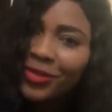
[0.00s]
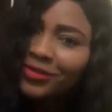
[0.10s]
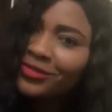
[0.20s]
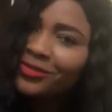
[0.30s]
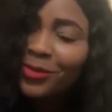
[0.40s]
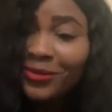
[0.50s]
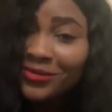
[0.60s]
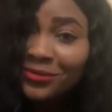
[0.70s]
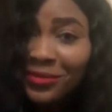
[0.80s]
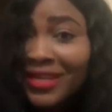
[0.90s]
not to
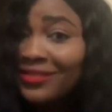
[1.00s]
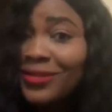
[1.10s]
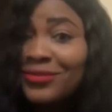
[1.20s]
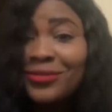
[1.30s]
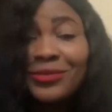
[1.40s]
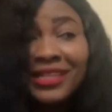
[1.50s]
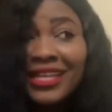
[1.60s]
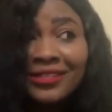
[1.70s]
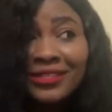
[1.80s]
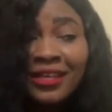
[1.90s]
talk to me, not to
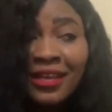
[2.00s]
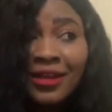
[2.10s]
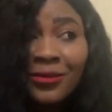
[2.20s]
relate